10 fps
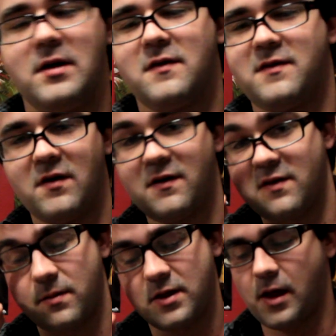series
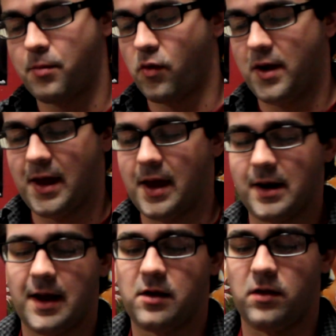up to that point,
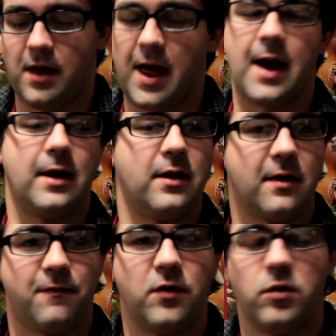and actually added like
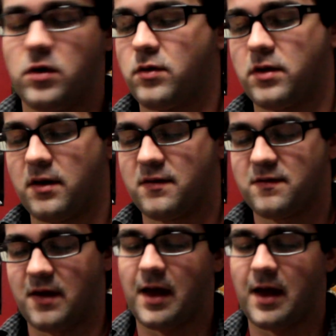a few new things,